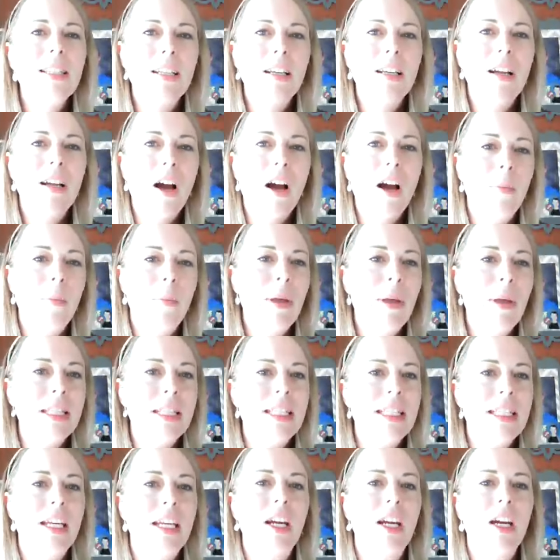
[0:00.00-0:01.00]
comment
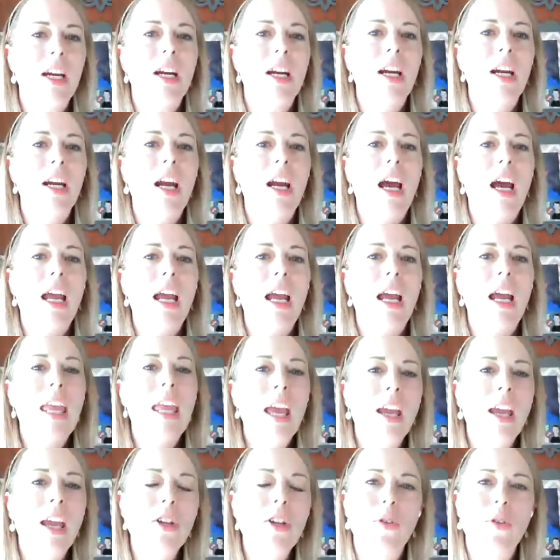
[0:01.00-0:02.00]
here I can't
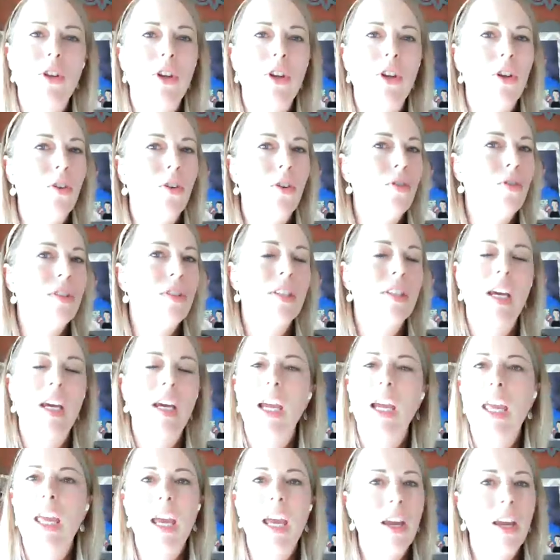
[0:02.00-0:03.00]
control the news, I
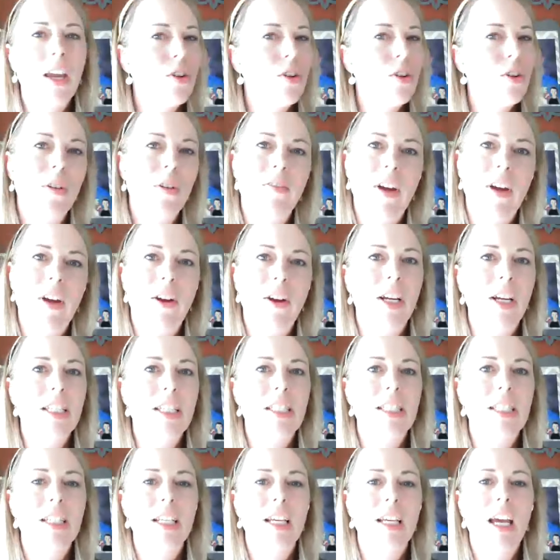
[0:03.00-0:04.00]
can't control the
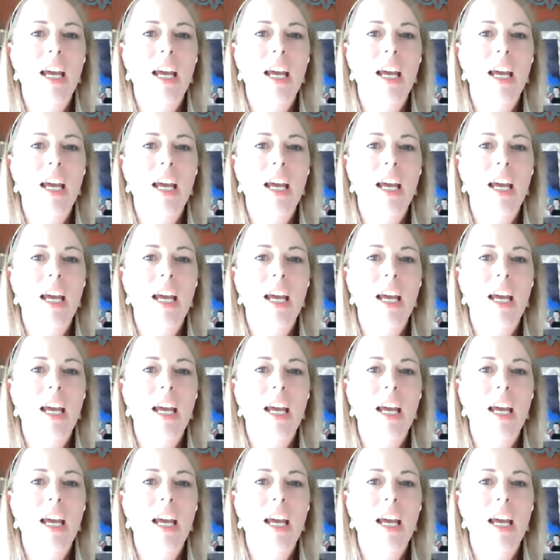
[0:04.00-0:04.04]
virus,